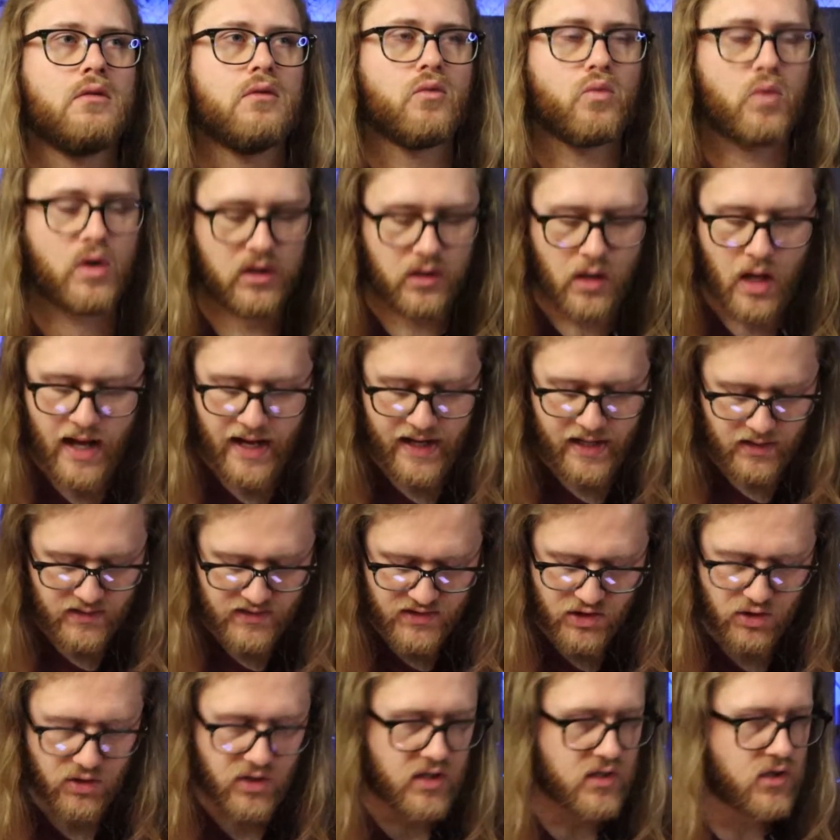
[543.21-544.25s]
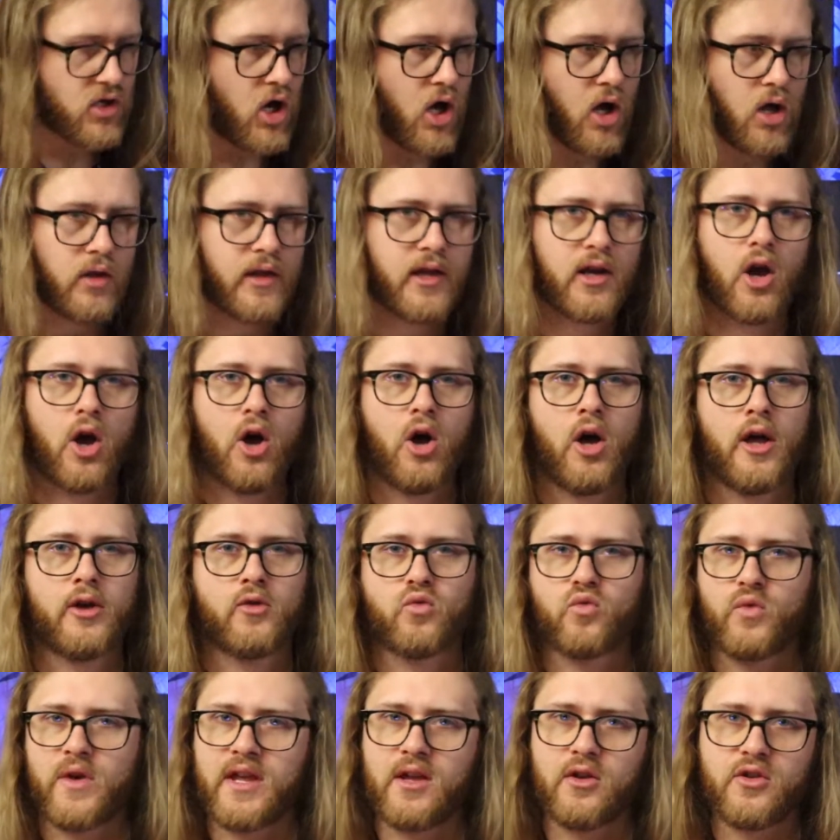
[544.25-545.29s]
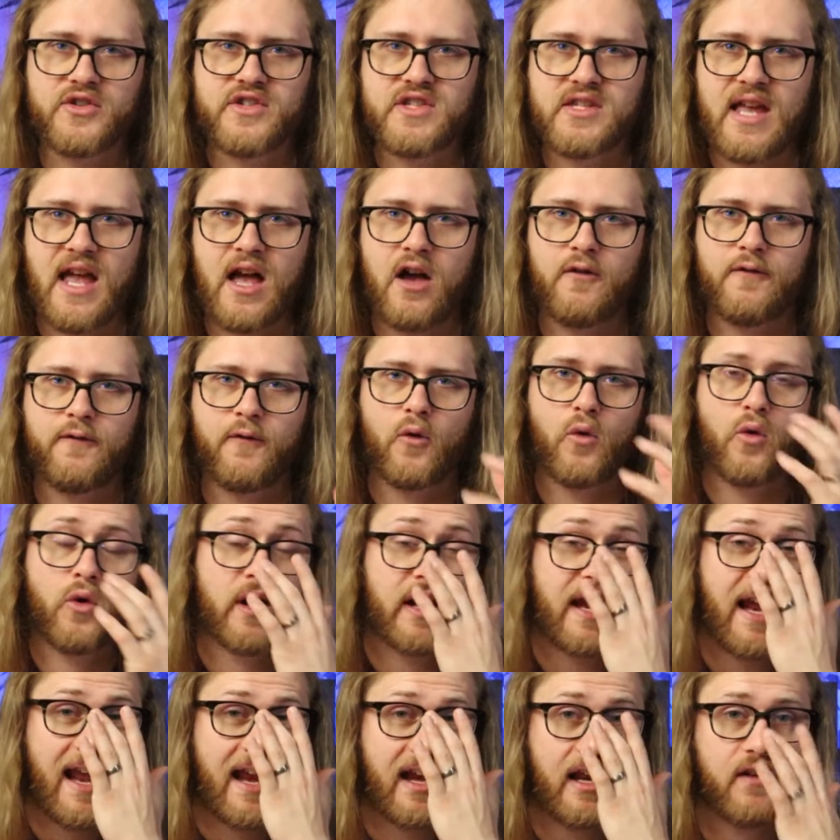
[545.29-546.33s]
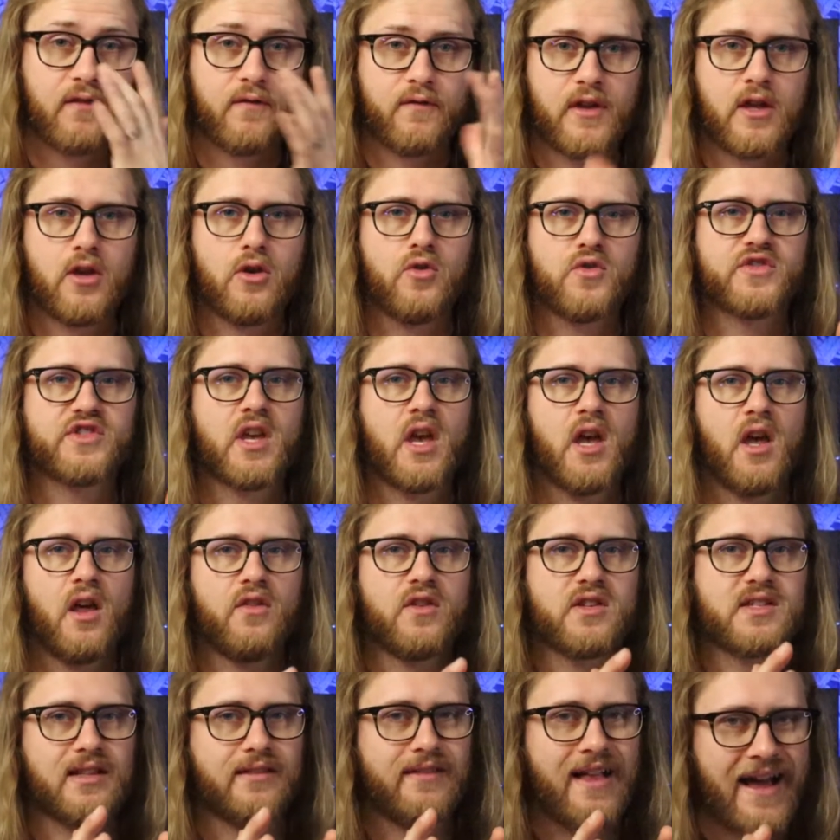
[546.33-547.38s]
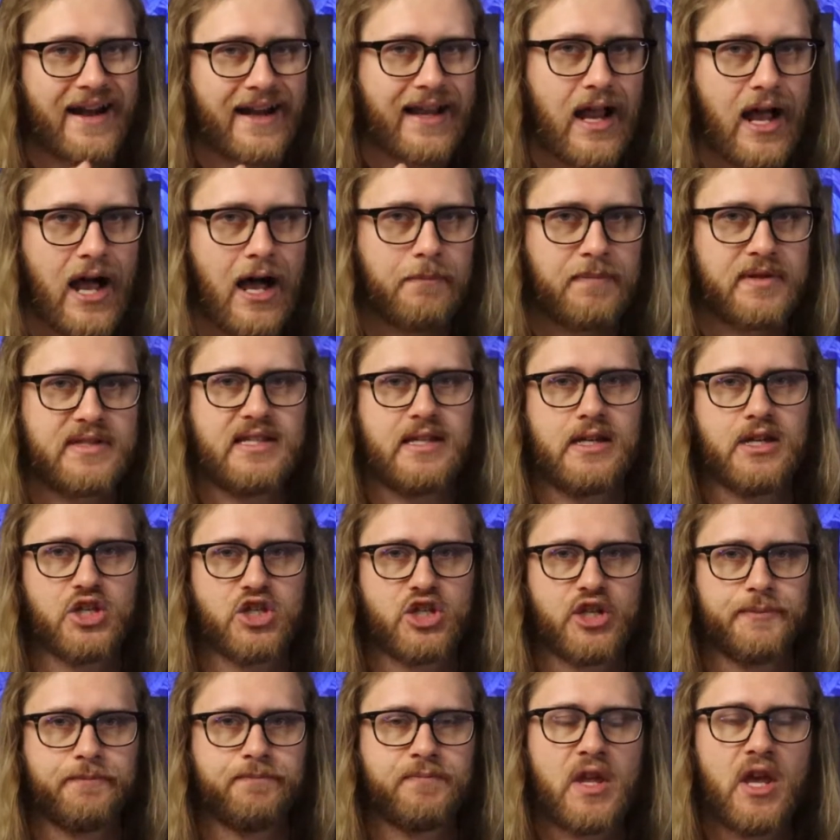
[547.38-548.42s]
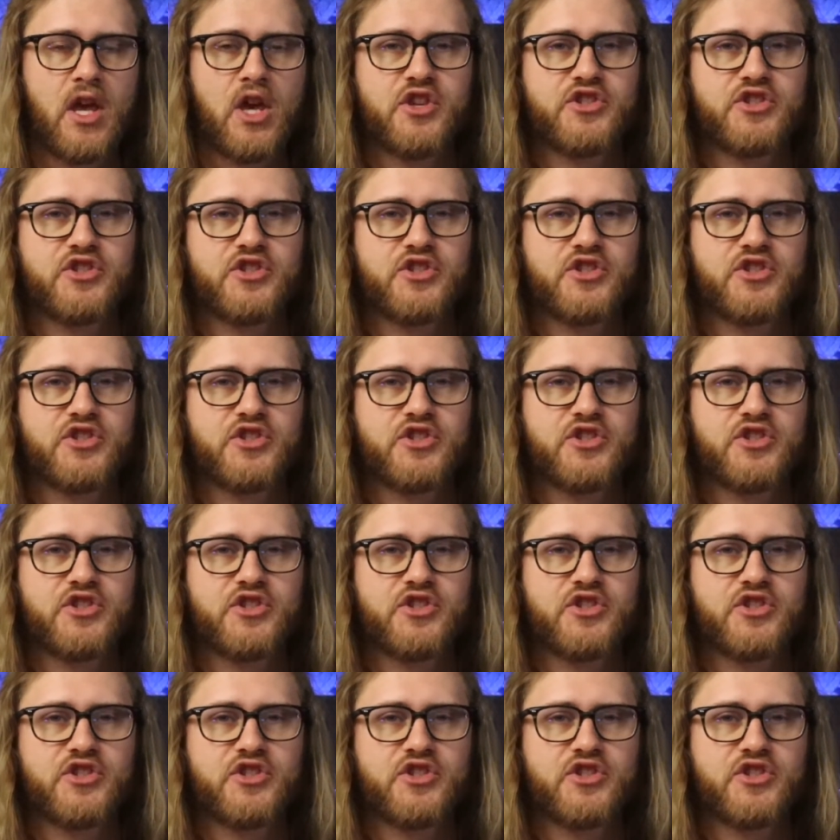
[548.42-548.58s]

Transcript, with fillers: reliance, you could call it, on Reels now for organic views. There's a lot of competition.